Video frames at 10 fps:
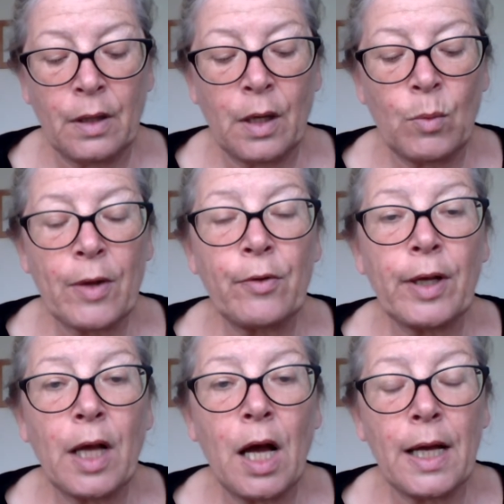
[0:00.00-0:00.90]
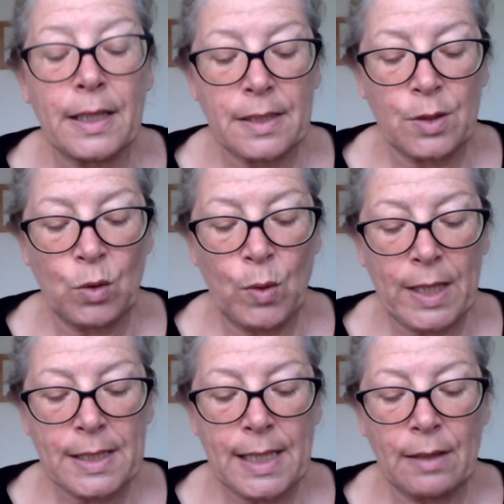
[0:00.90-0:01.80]
At Wuthering Heights it
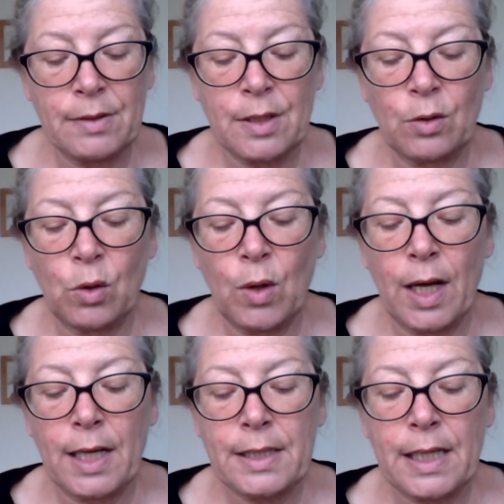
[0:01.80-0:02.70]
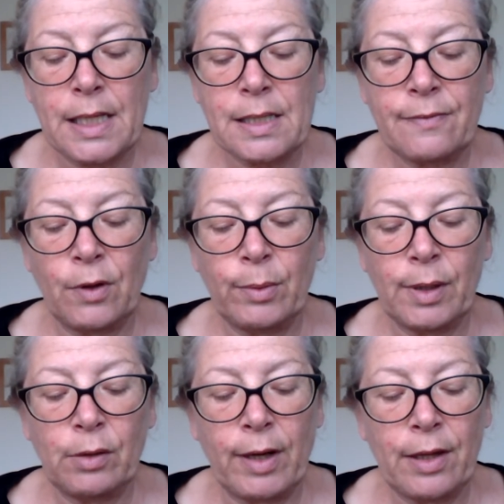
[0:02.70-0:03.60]
always sounded on quiet days following a
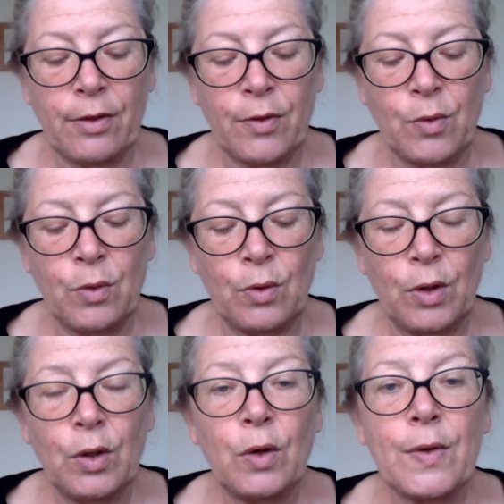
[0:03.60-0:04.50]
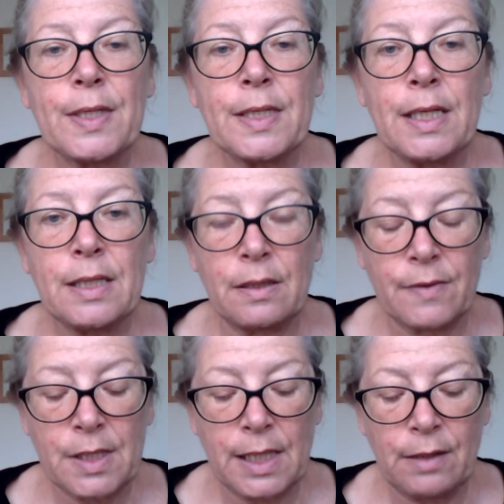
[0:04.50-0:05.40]
great thaw or a season of
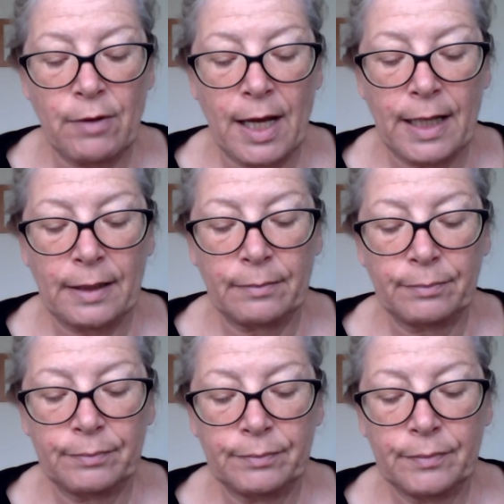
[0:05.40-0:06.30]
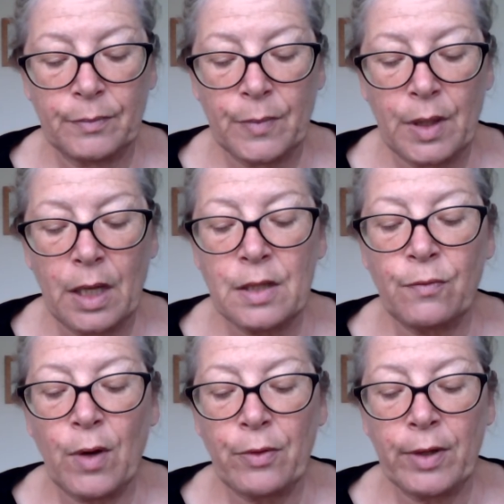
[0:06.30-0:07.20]
steady rain. And of
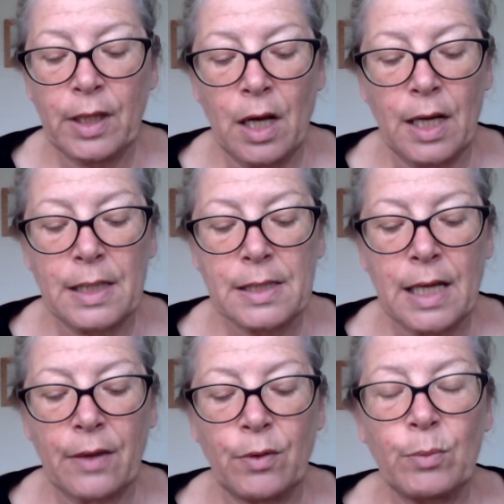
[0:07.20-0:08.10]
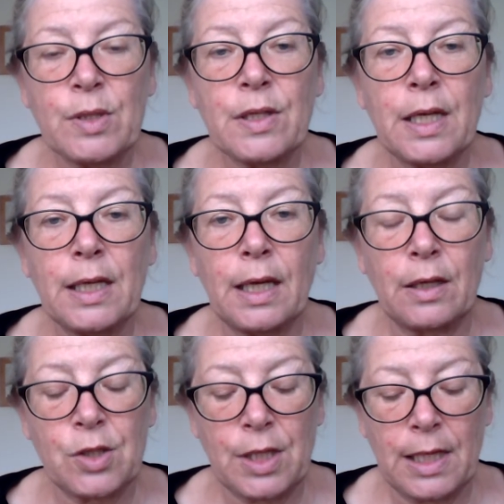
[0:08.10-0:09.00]
Wuthering Heights Catherine was thinking
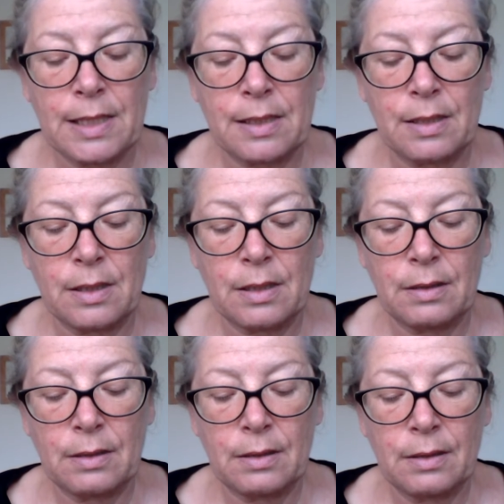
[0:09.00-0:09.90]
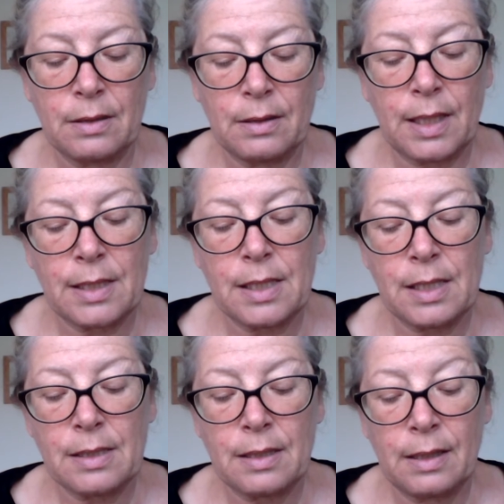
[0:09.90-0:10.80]
as she listened. That
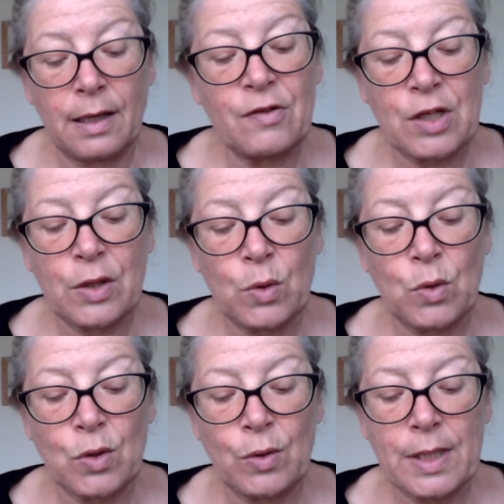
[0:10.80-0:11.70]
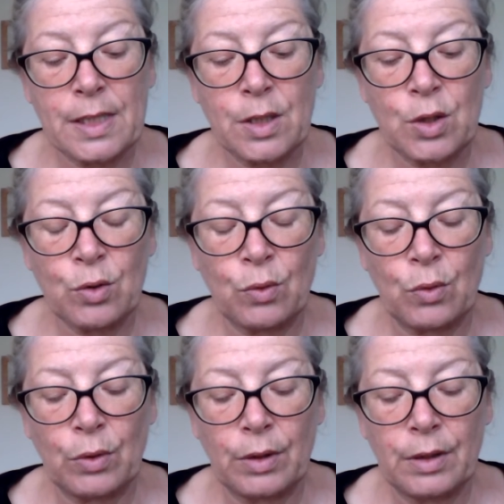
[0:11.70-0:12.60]
is, if she thought or listened at all.